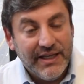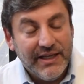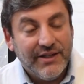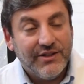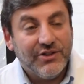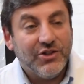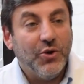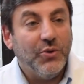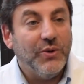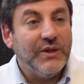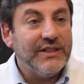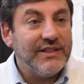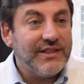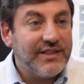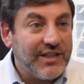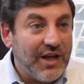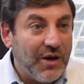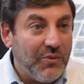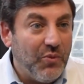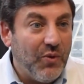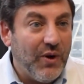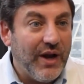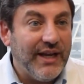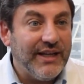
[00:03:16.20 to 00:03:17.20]
So in
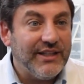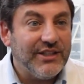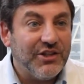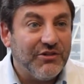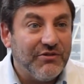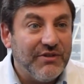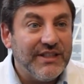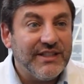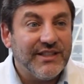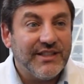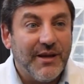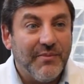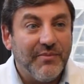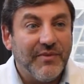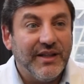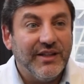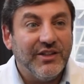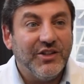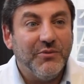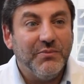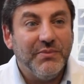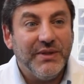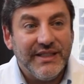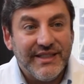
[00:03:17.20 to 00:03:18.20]
some ways, there is
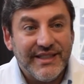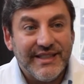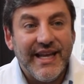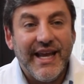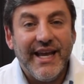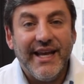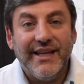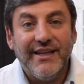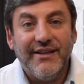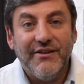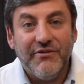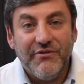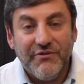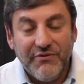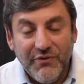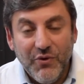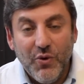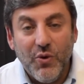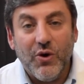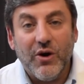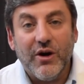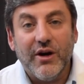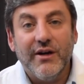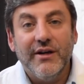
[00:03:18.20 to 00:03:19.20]
something to be said
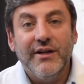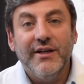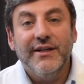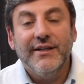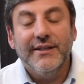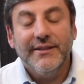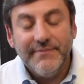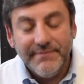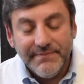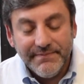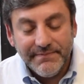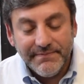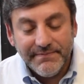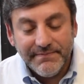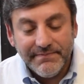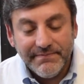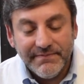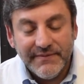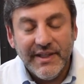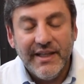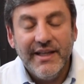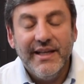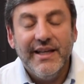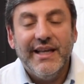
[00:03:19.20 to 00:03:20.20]
for,
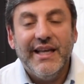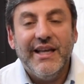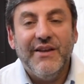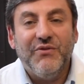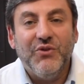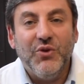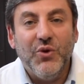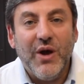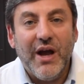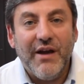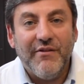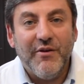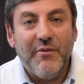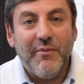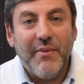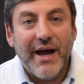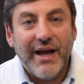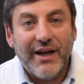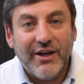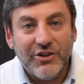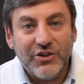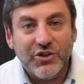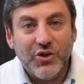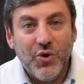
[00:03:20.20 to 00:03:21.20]
if you have a
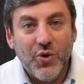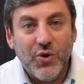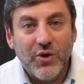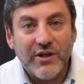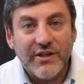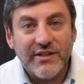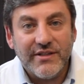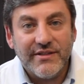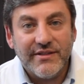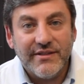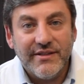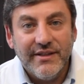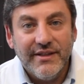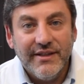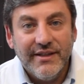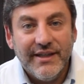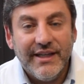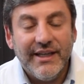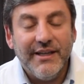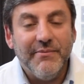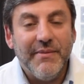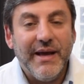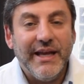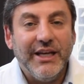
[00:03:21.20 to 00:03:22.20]
mild course,
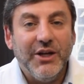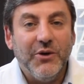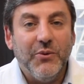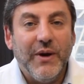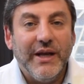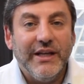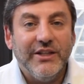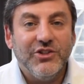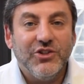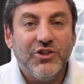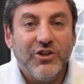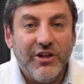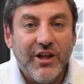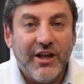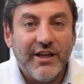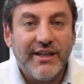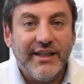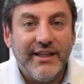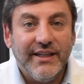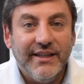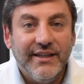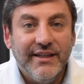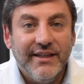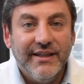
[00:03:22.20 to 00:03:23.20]
in many ways you're
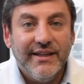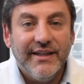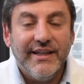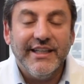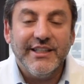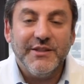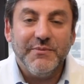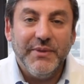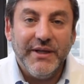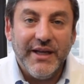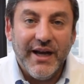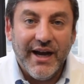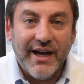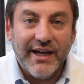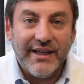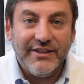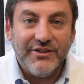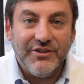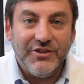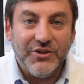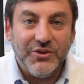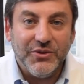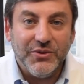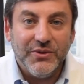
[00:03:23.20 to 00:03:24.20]
lucky, it's
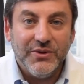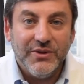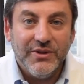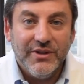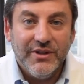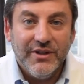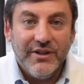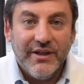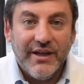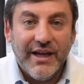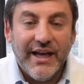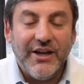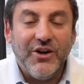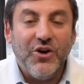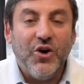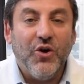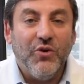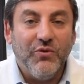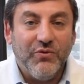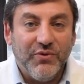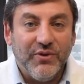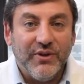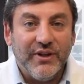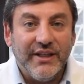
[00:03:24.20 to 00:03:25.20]
behind you, and
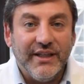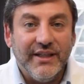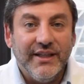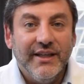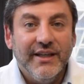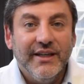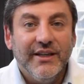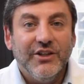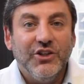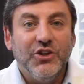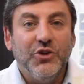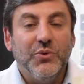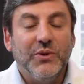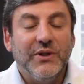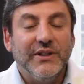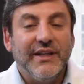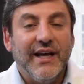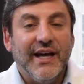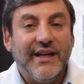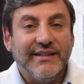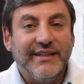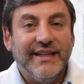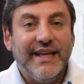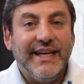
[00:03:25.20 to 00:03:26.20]
hopefully you will
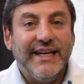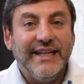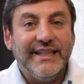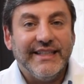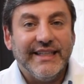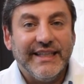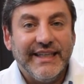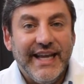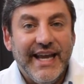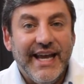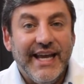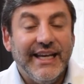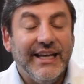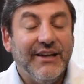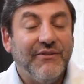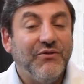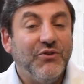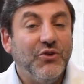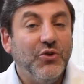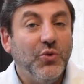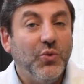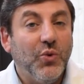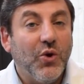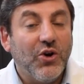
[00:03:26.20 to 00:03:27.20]
not get it again.
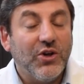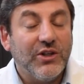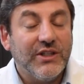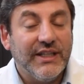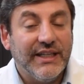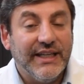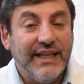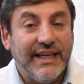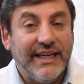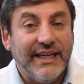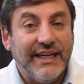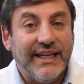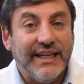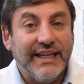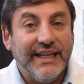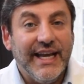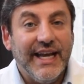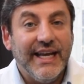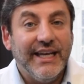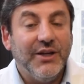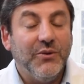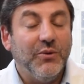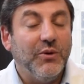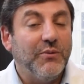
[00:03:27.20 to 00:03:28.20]
If you were to get it
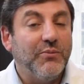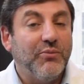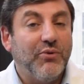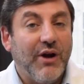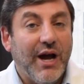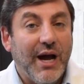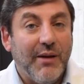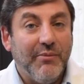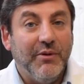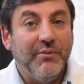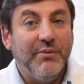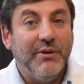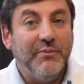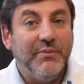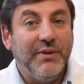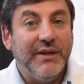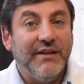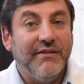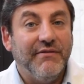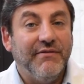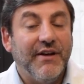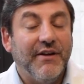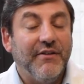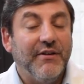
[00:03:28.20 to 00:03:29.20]
again, it would probably be
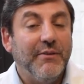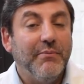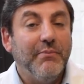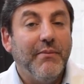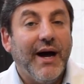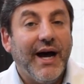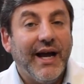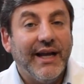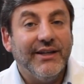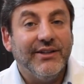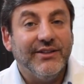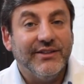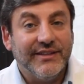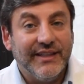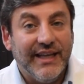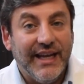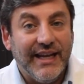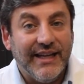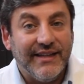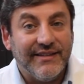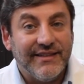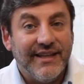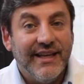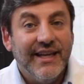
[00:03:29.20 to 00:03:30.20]
a very mild
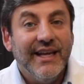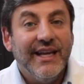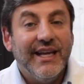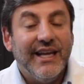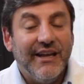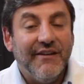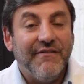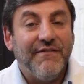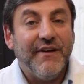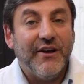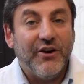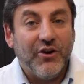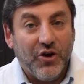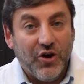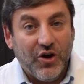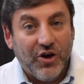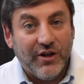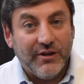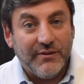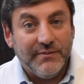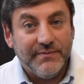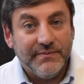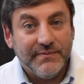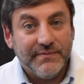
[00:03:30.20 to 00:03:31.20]
case, if at all.